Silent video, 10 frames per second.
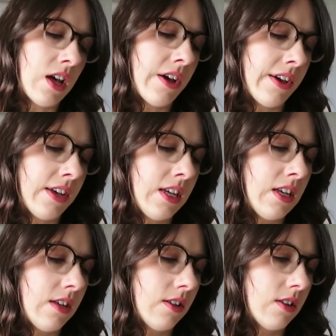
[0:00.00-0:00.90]

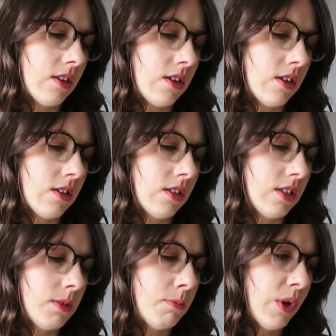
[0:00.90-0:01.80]
I
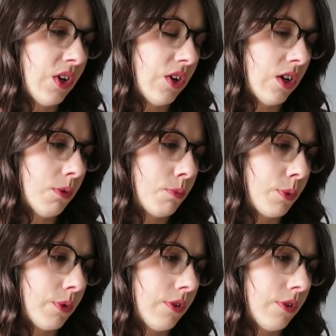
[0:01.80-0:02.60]
spun up